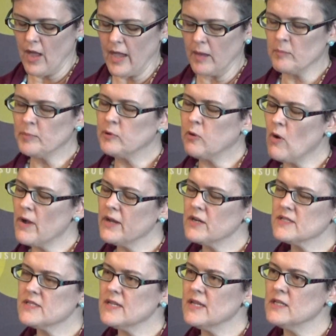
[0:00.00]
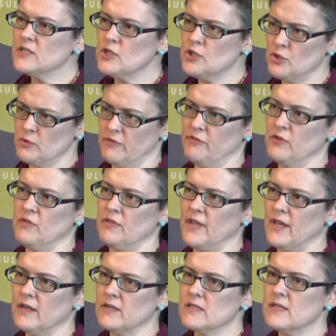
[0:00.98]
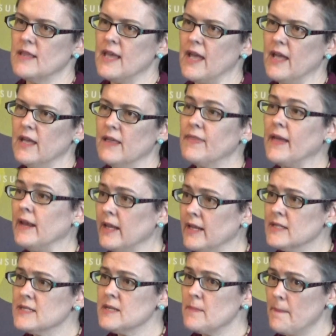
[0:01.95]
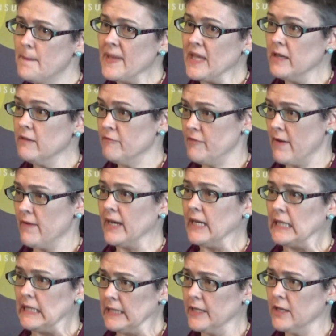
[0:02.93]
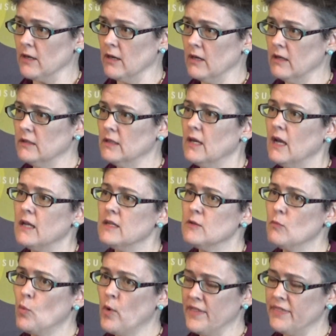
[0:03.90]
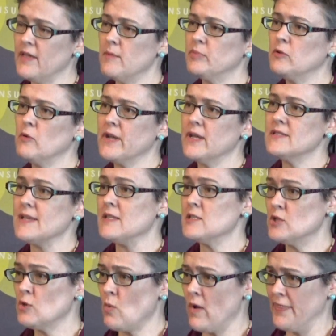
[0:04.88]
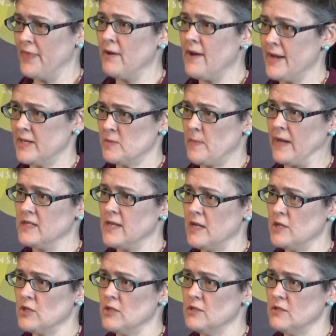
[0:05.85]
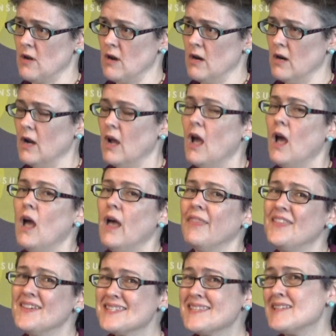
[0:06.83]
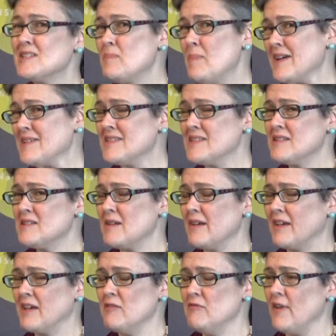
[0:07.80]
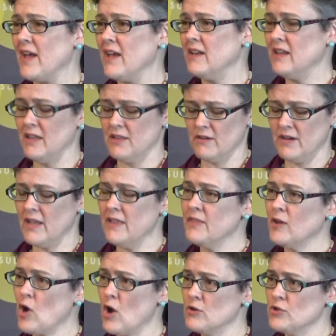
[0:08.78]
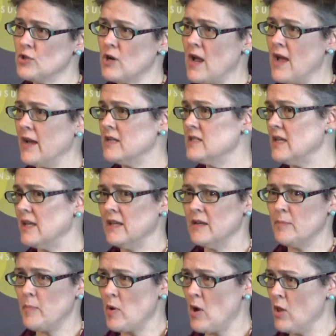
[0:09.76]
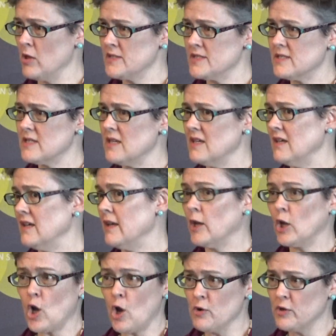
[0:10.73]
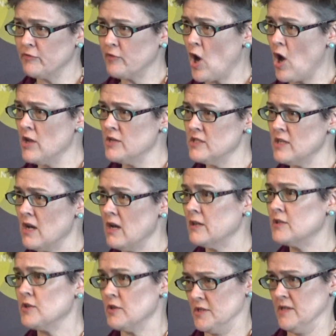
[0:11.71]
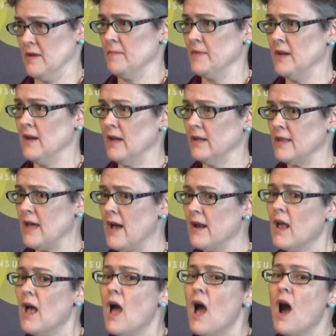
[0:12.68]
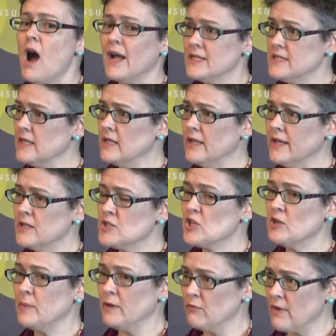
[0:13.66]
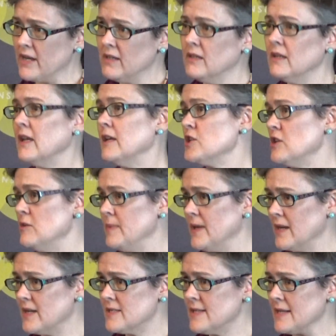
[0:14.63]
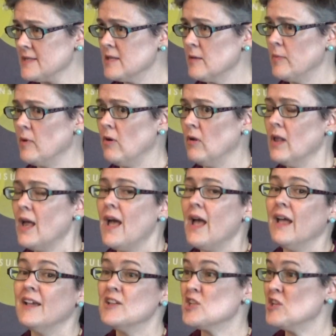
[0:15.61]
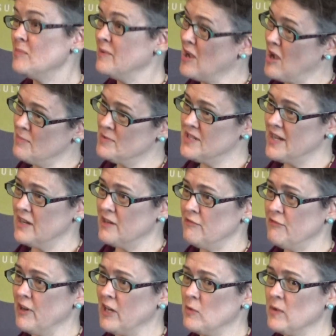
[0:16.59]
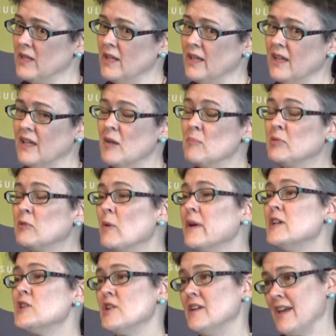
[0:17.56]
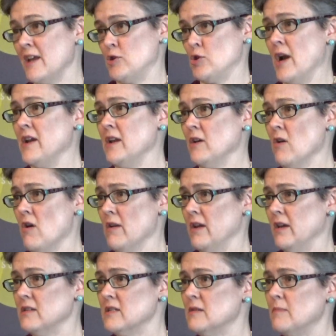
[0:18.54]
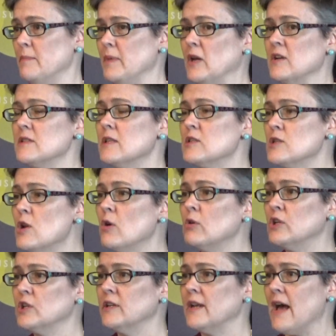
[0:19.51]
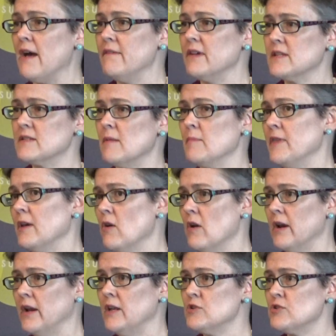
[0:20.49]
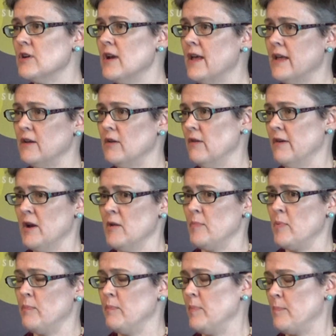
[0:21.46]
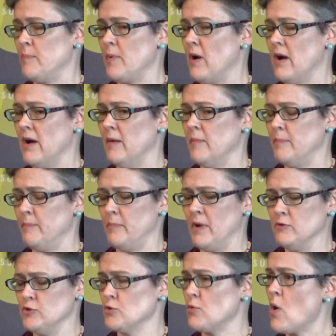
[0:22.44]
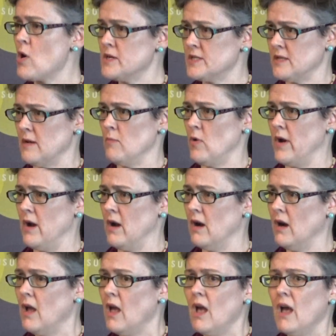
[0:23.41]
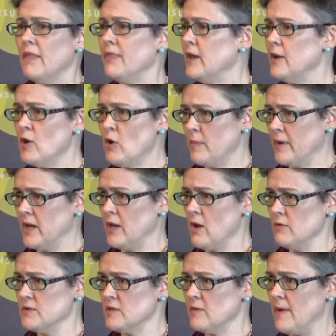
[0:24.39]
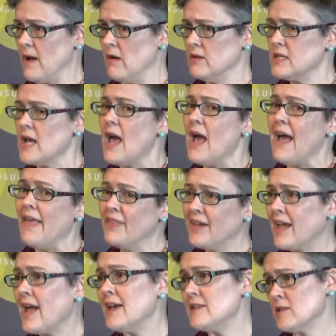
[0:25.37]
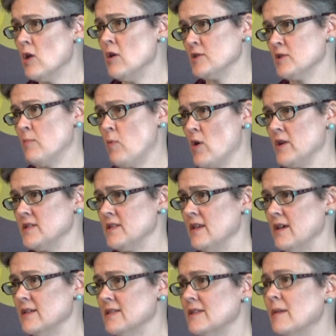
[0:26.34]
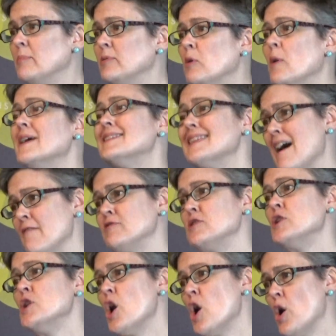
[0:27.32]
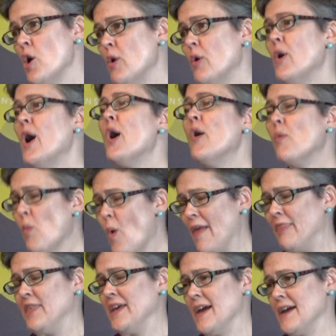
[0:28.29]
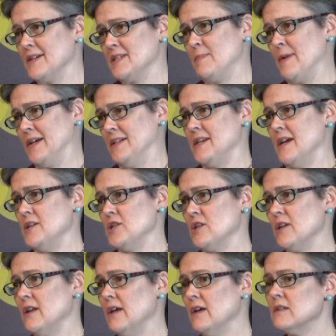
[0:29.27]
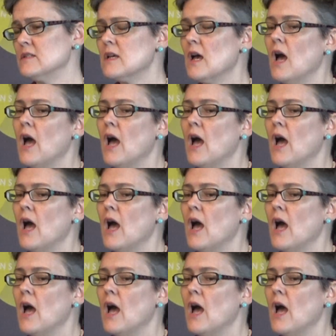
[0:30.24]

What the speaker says: Employers need to do a few things. They need to be very clear with employees as to what their expectations are. This is best conveyed either in the contract, in a policy, in a code of conduct, or something like that. Ideally, it should be written, it should be accessible, it should be updated frequently. Employees should get training on it, because it's no good having something on an intranet or in a drawer somewhere that nobody knows about. And the case law supports this. Employees have to know what the expectation is.